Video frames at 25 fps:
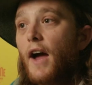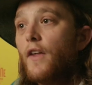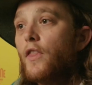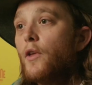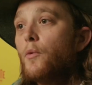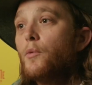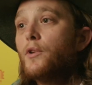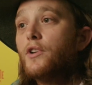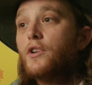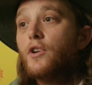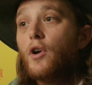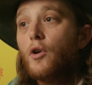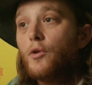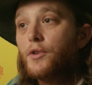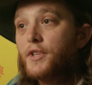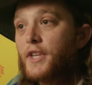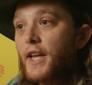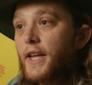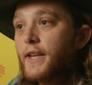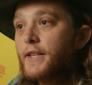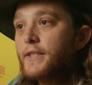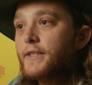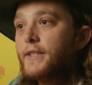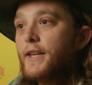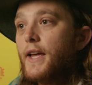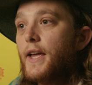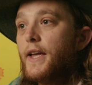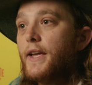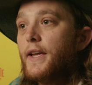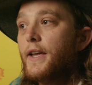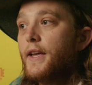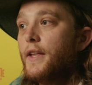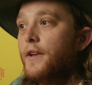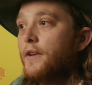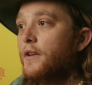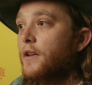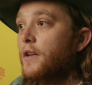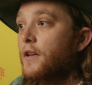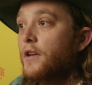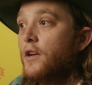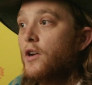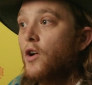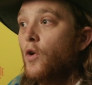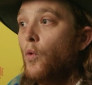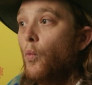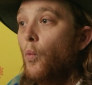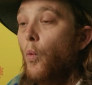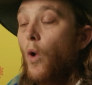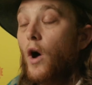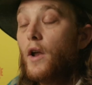how they would go day to day, and
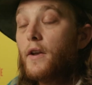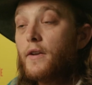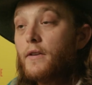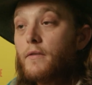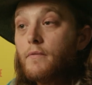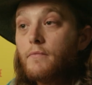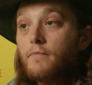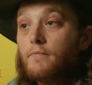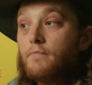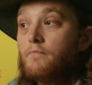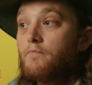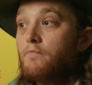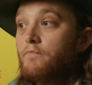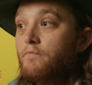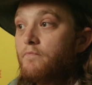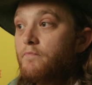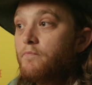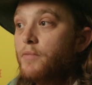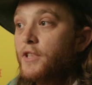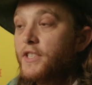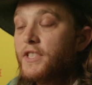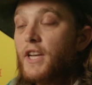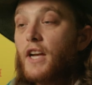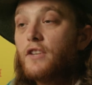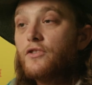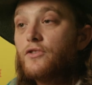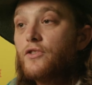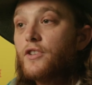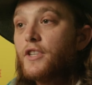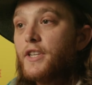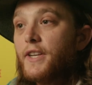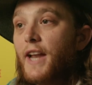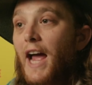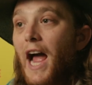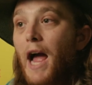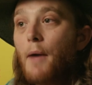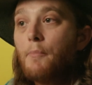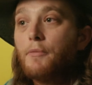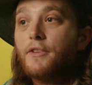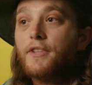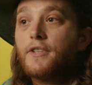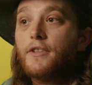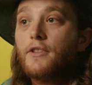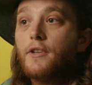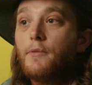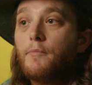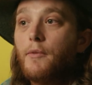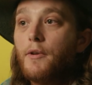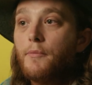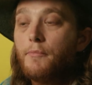what potentially could happen
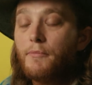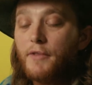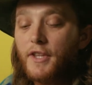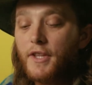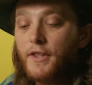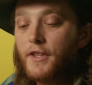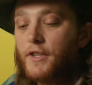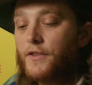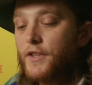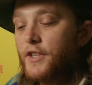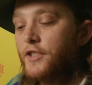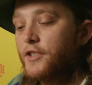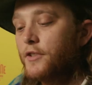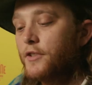to them. And